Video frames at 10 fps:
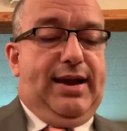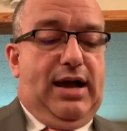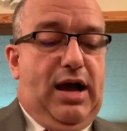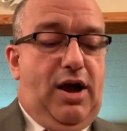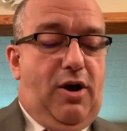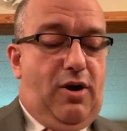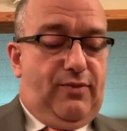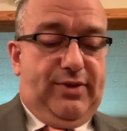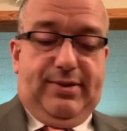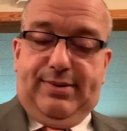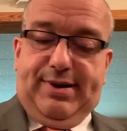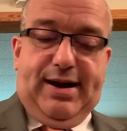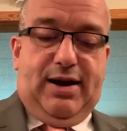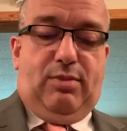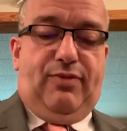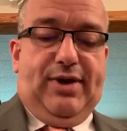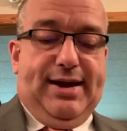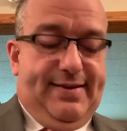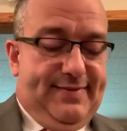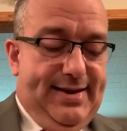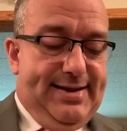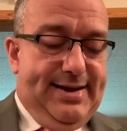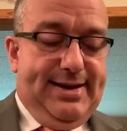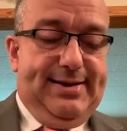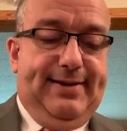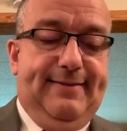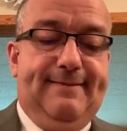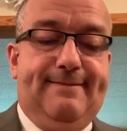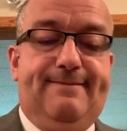Out of all the terrible things he did,